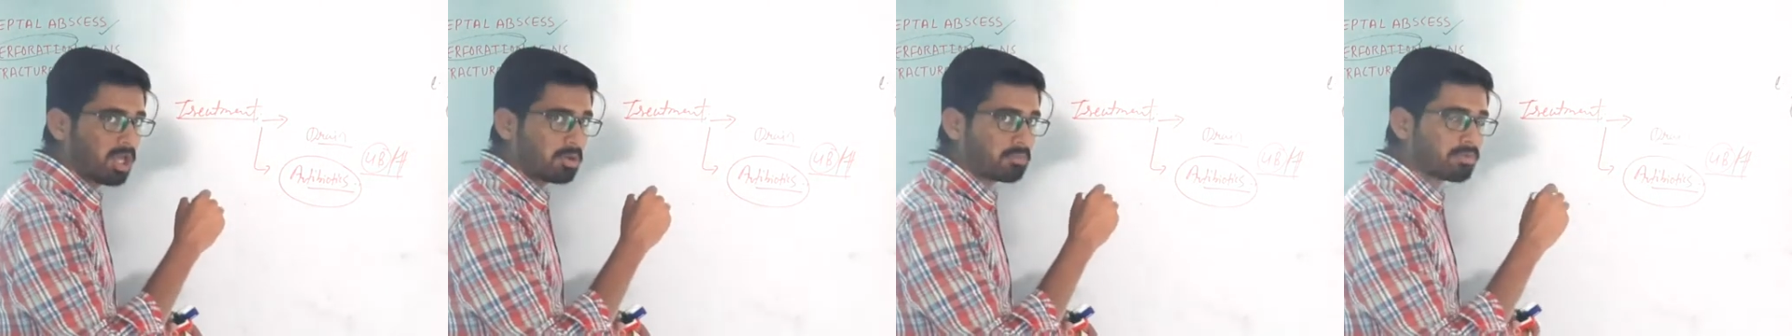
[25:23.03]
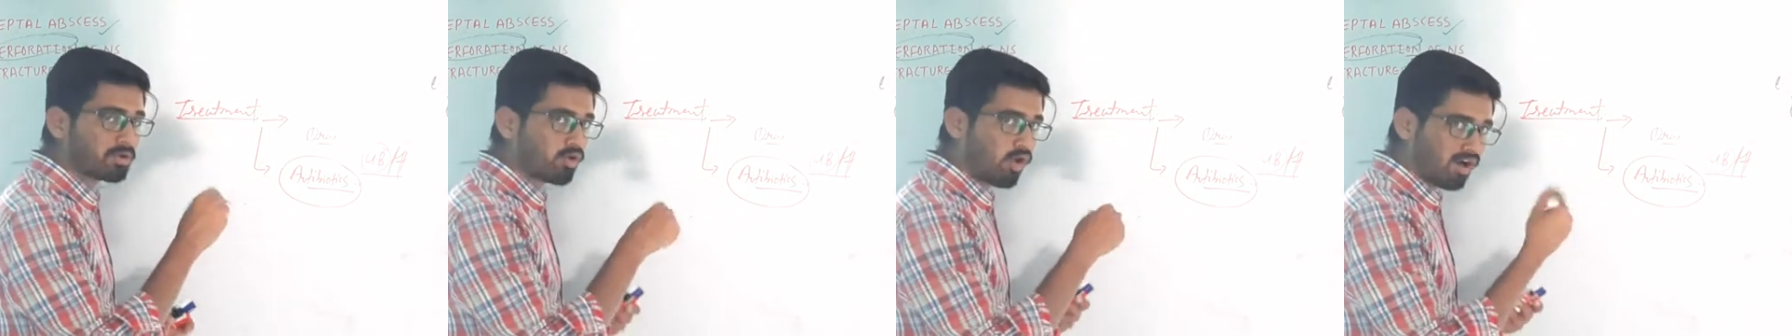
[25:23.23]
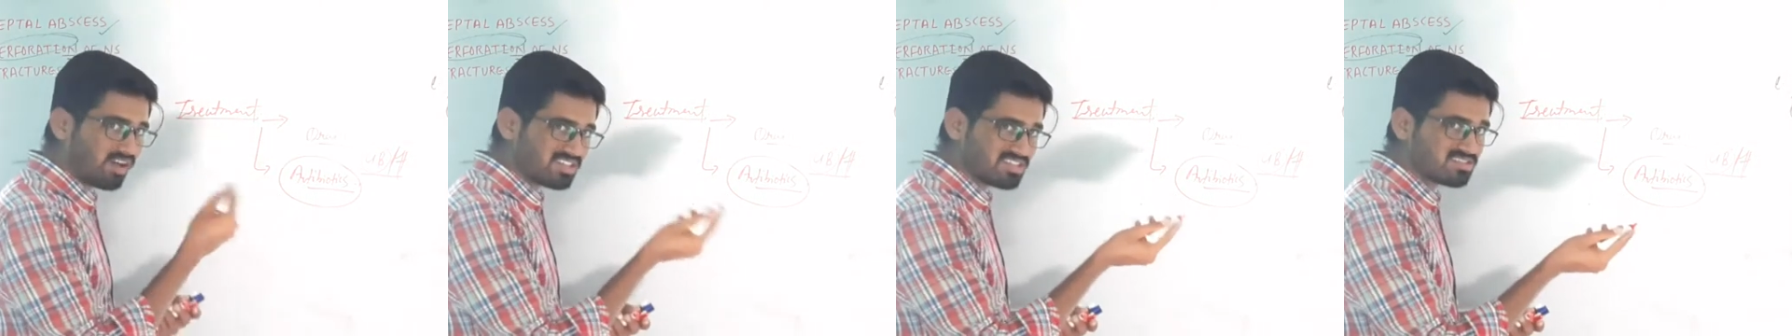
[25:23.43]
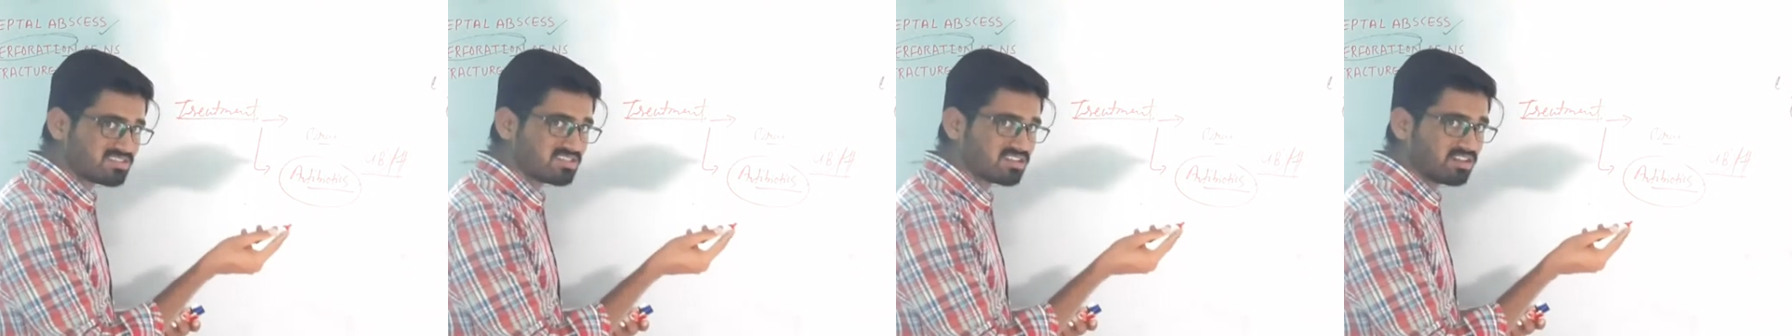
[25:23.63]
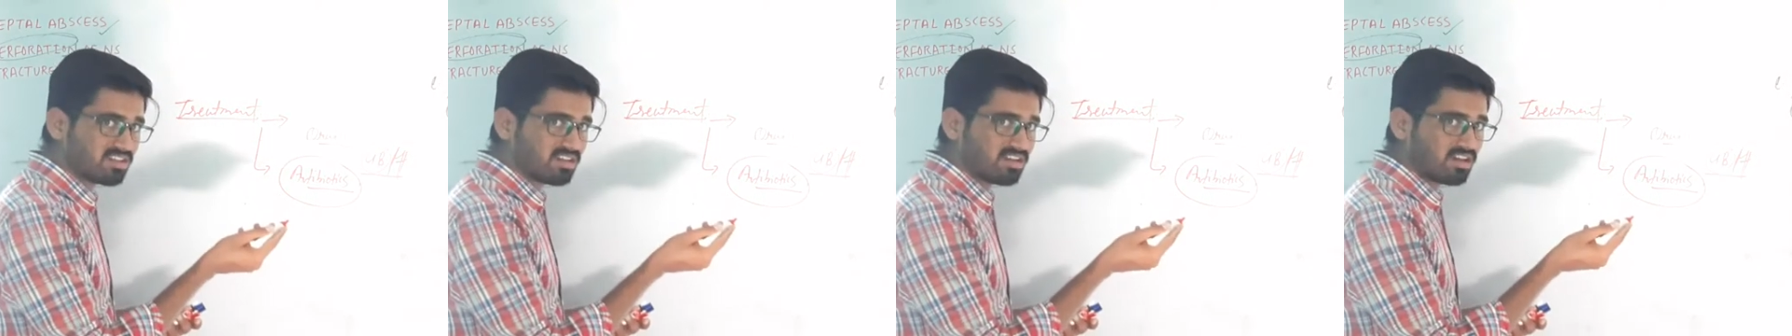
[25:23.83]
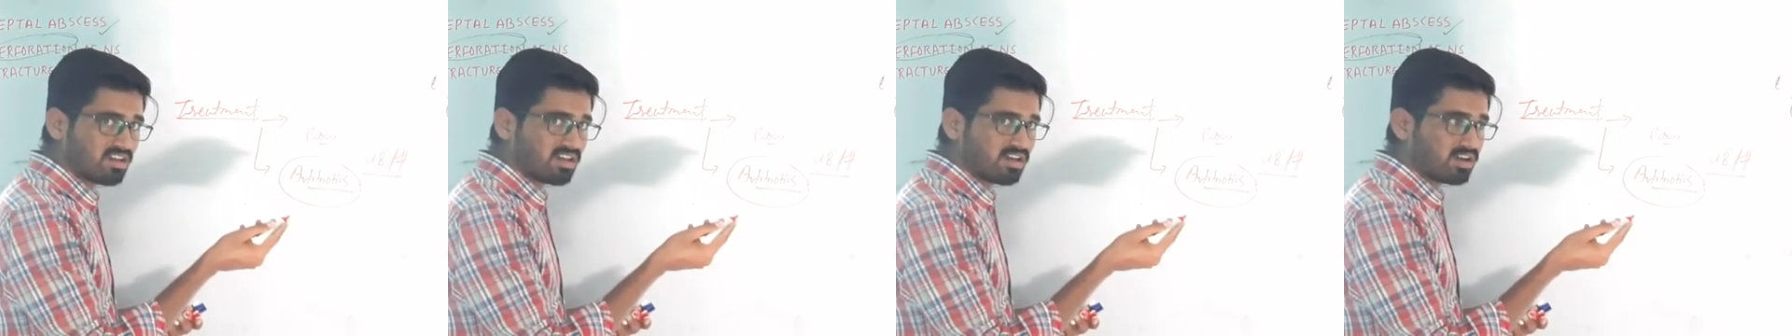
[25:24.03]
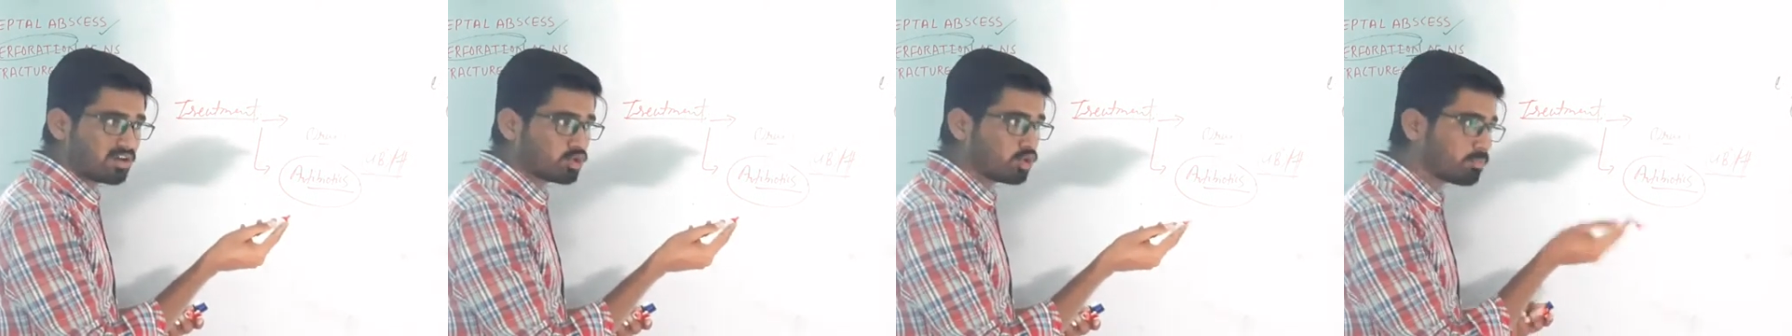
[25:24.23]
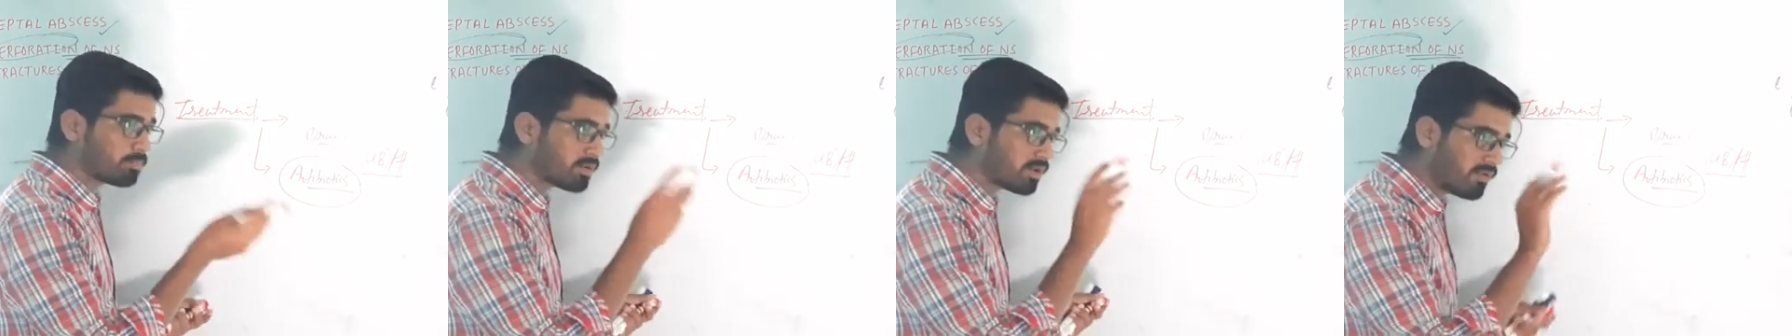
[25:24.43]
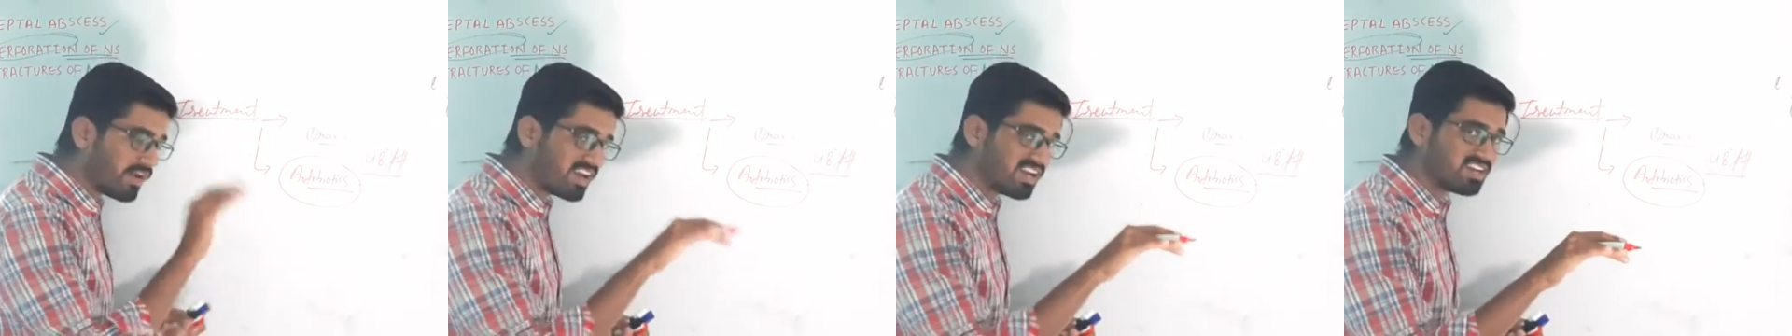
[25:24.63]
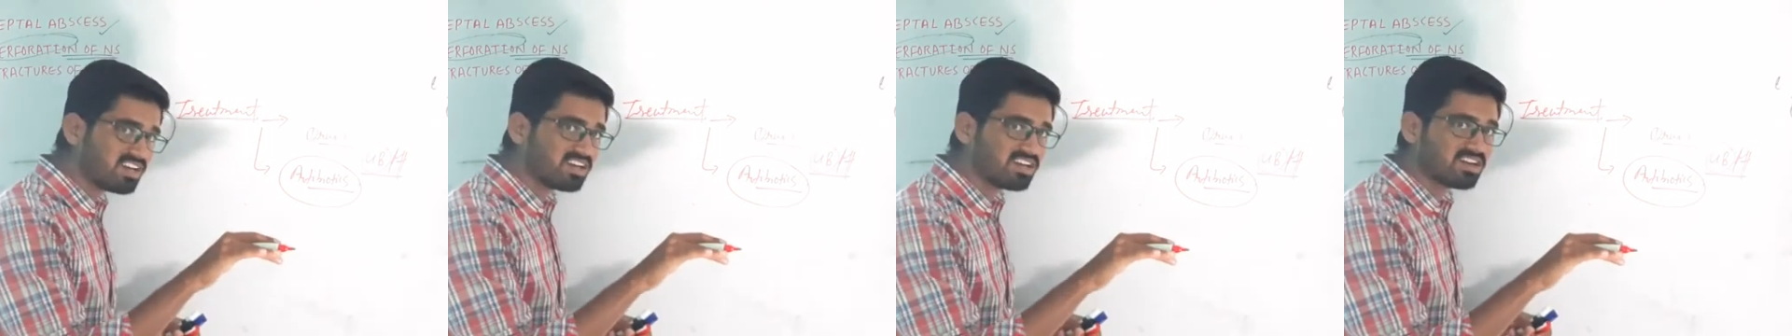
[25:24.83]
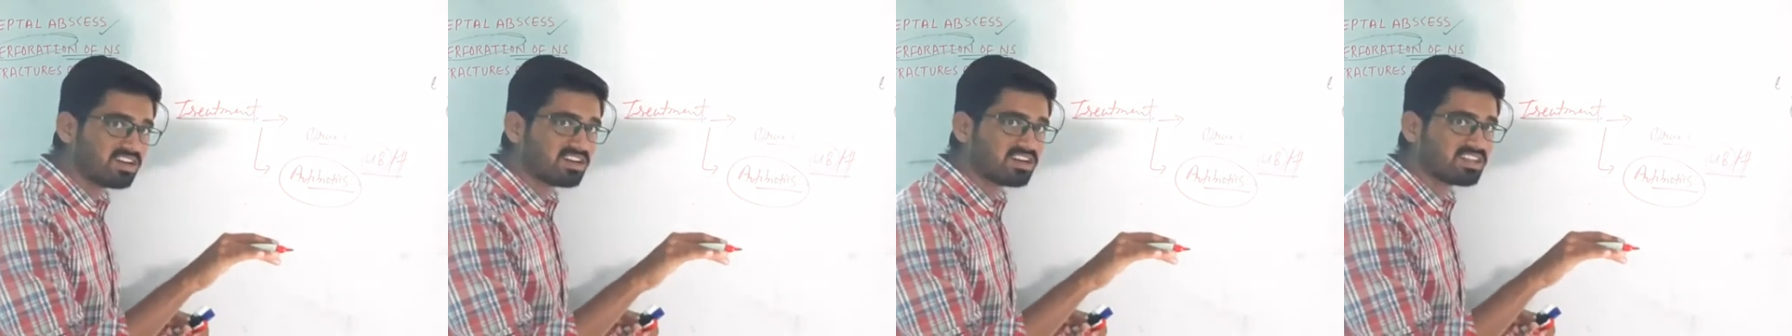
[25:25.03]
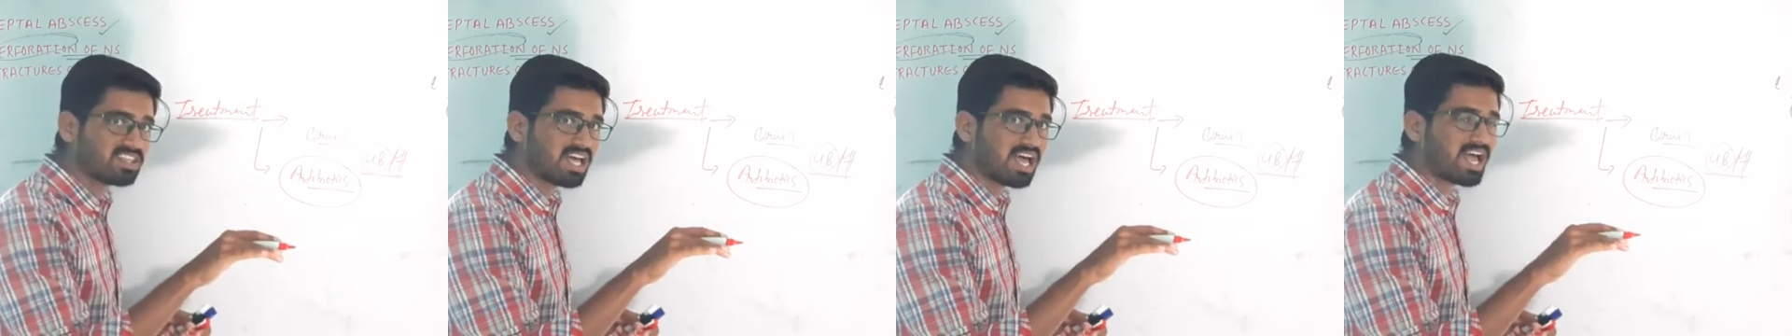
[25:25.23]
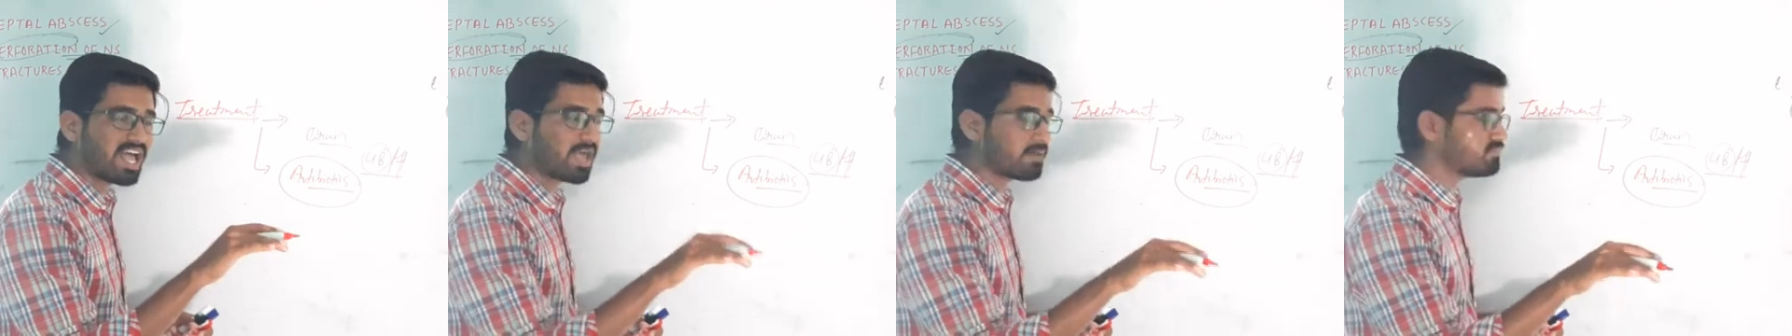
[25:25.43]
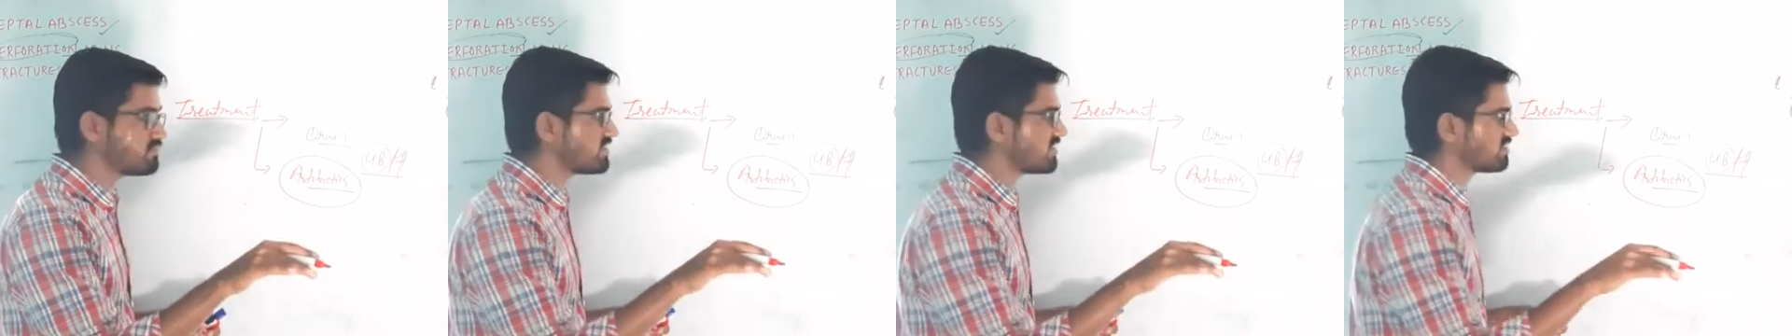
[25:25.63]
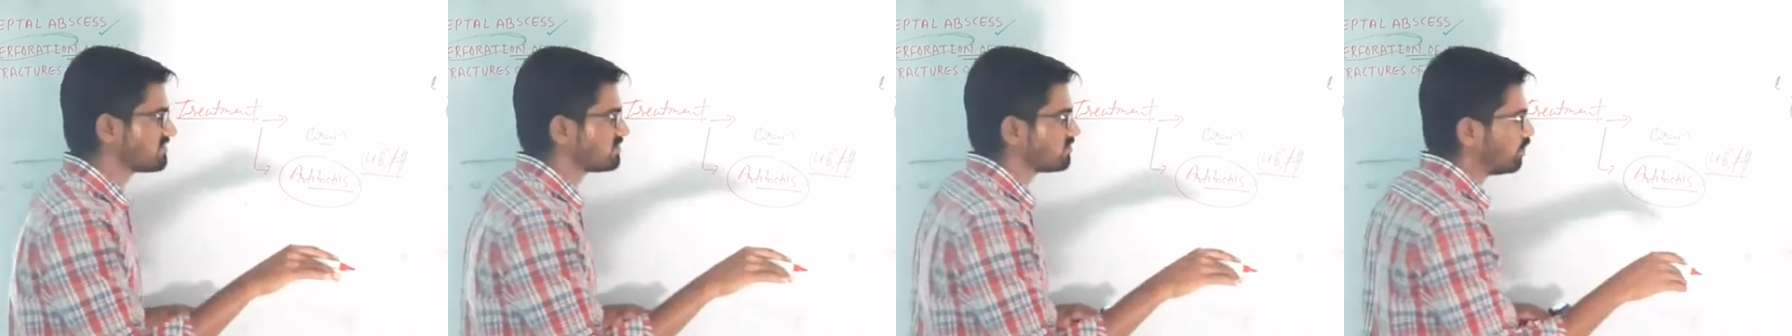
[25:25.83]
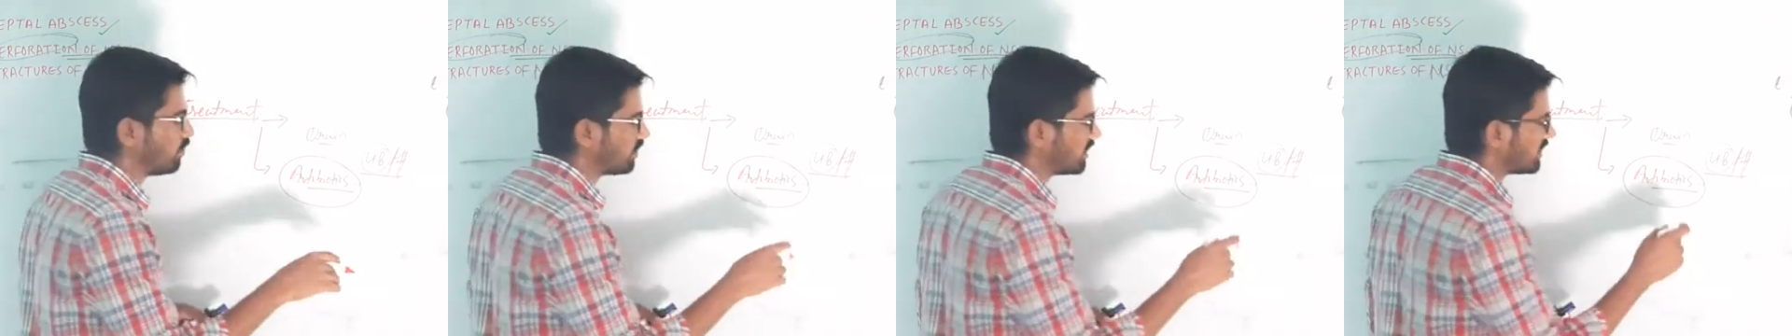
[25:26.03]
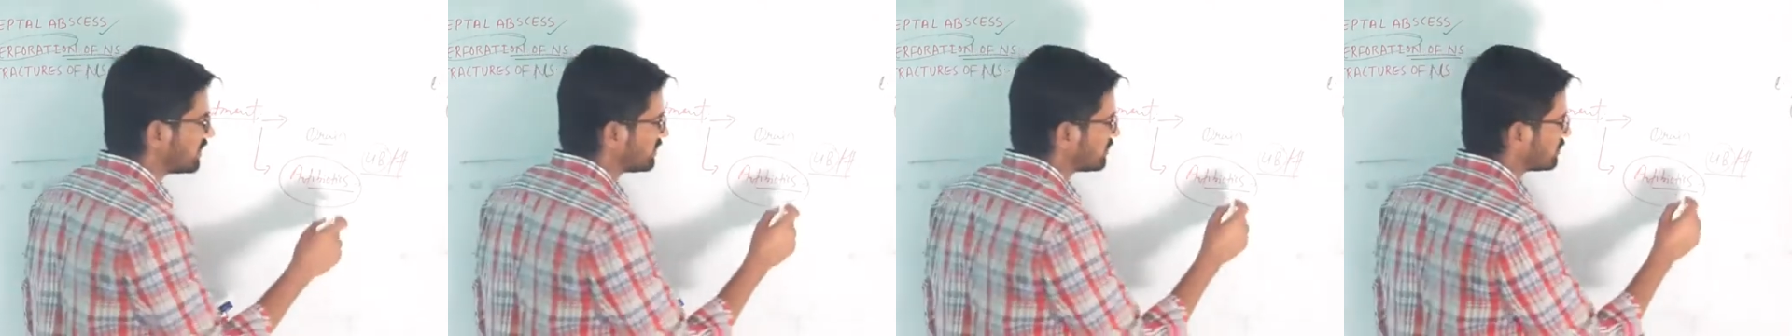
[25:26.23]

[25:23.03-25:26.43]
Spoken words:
Because to prevent the abscess. Okay.